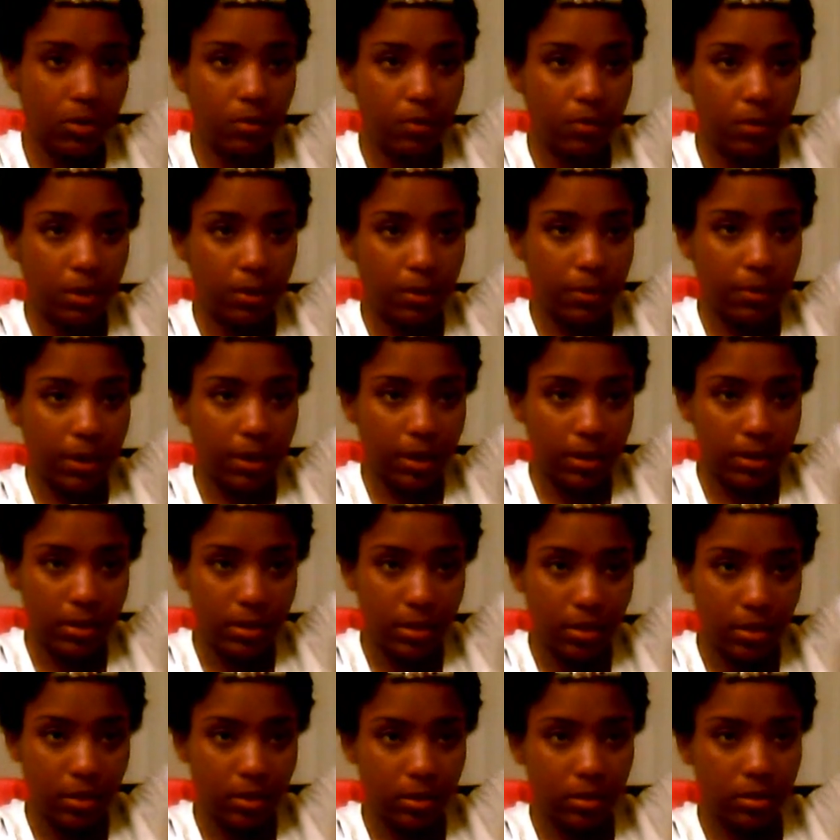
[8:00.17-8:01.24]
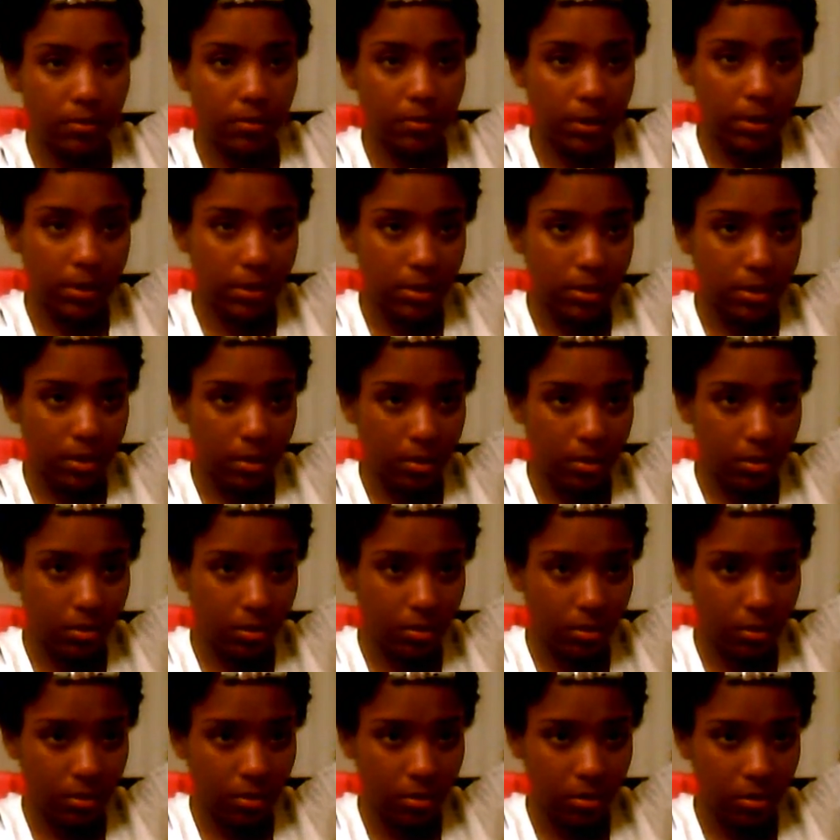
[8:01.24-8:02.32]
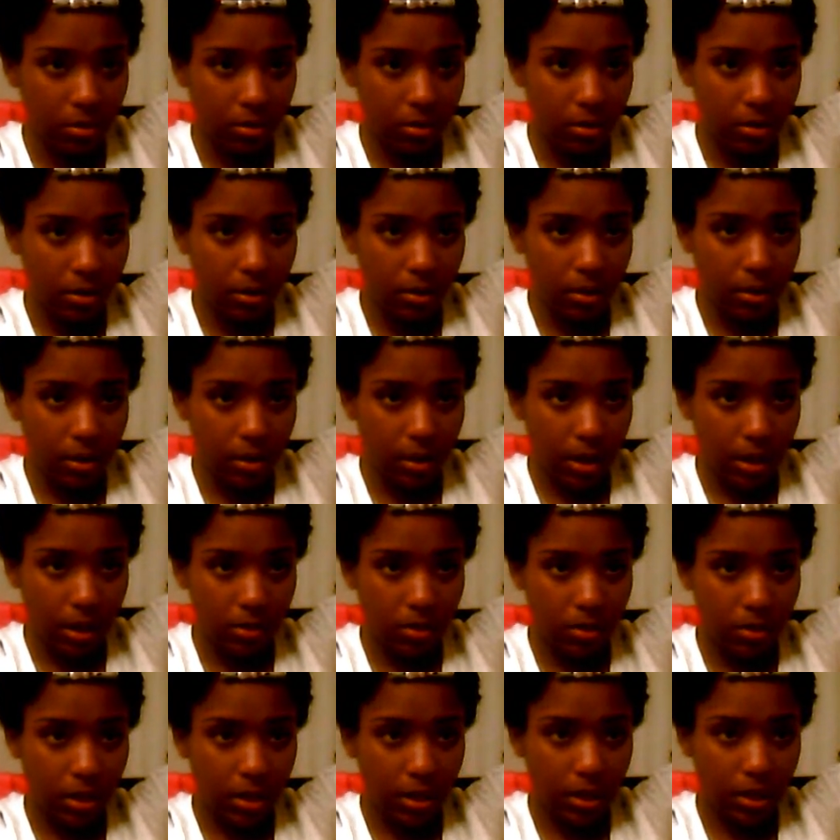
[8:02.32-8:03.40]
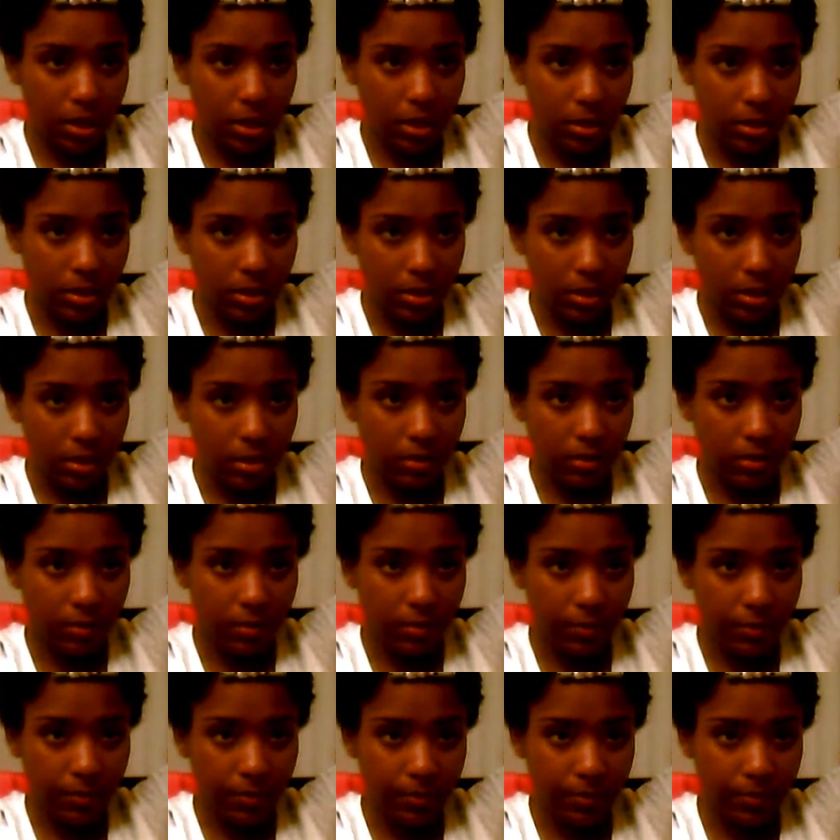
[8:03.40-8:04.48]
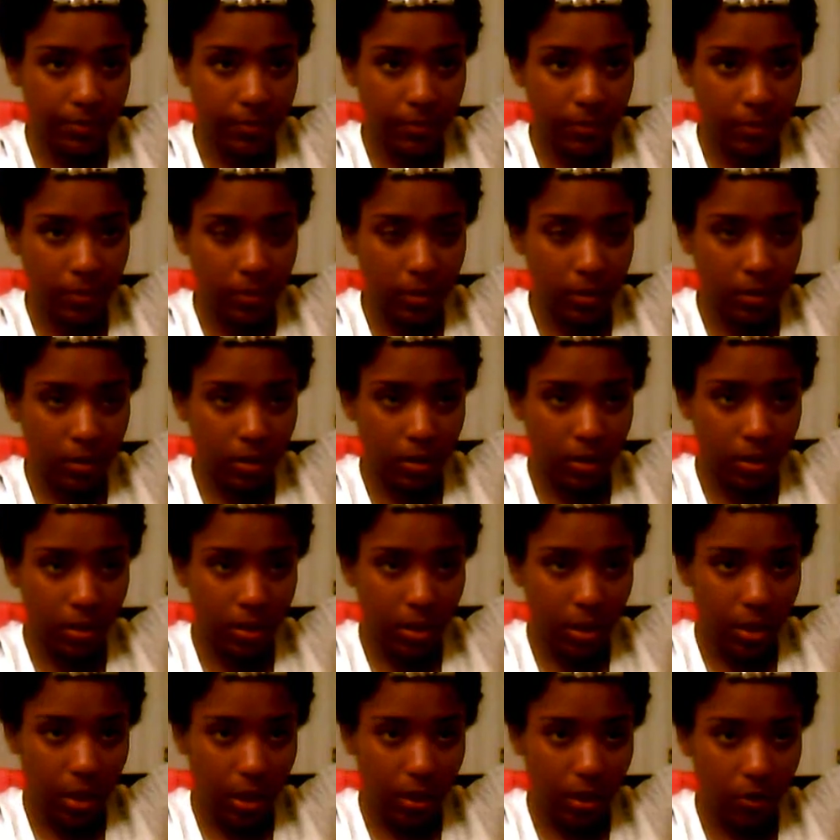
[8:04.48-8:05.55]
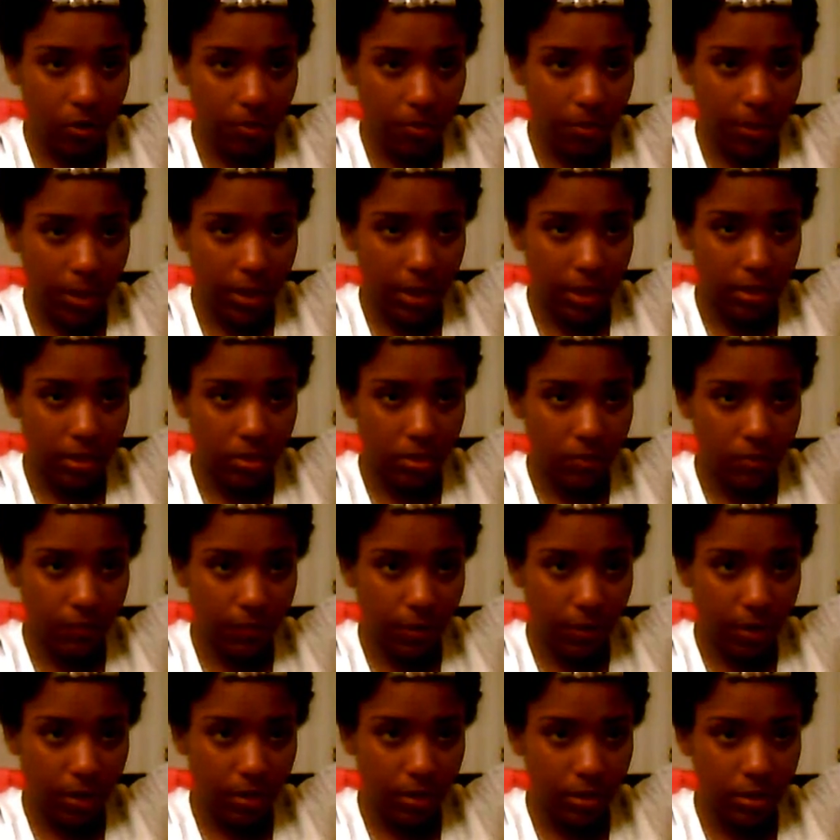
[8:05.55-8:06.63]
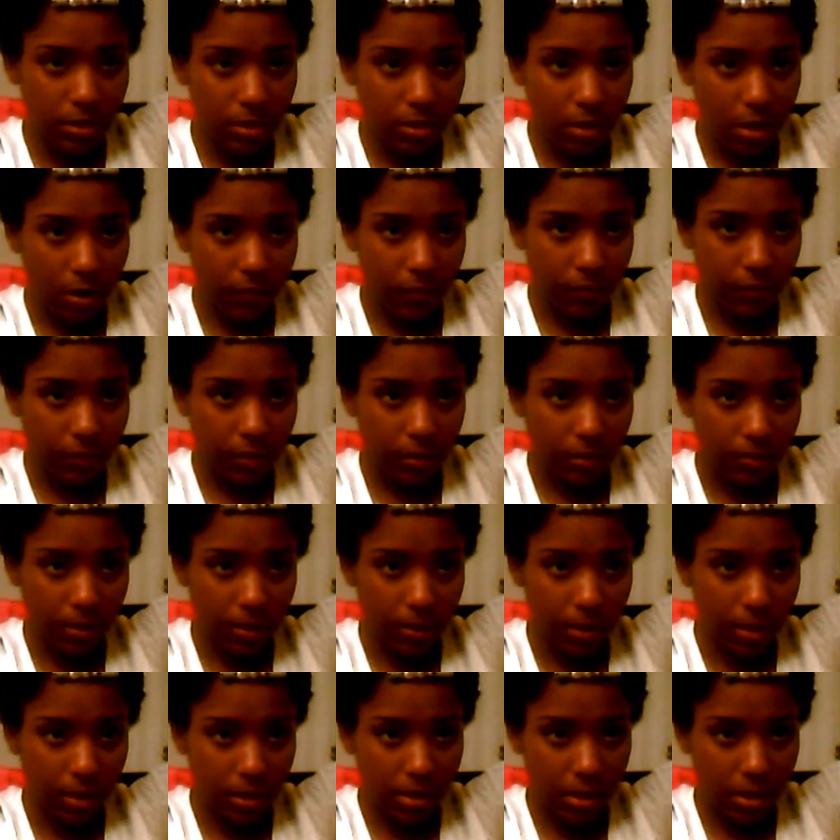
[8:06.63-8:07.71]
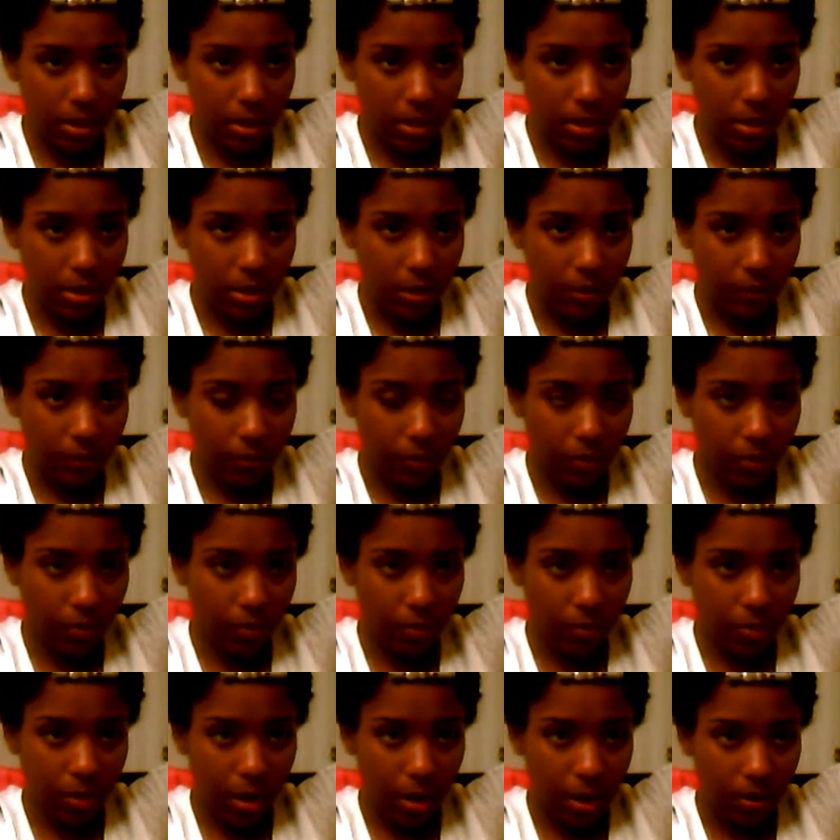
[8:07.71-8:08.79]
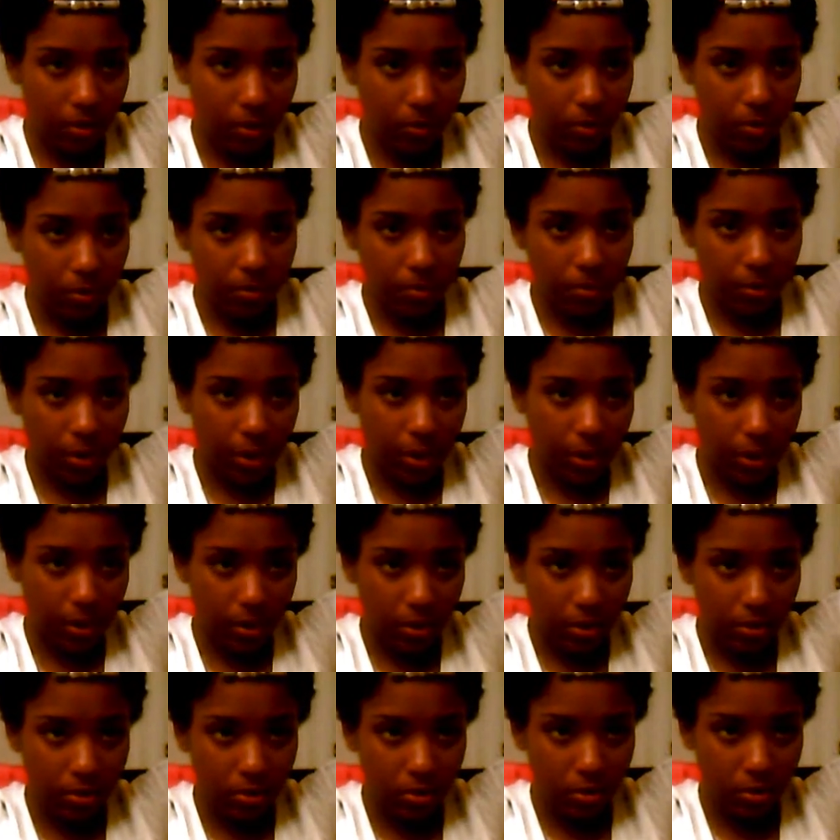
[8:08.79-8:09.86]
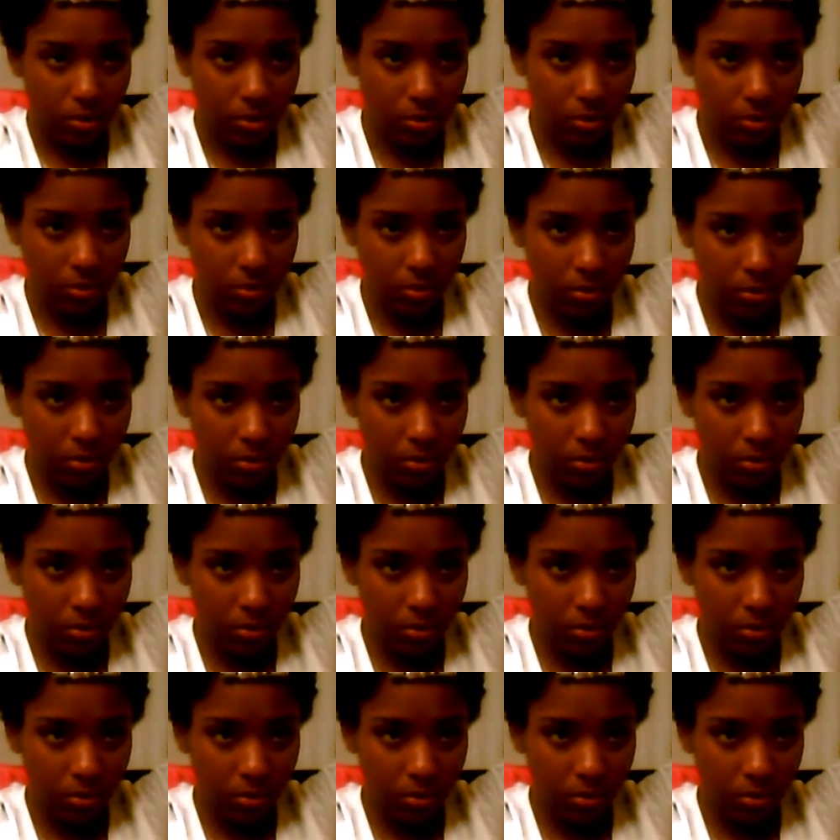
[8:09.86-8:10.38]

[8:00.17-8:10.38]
to do it when I'm not tending to my son, I try to get it done. I comb my edges very softly because I don't want breakage.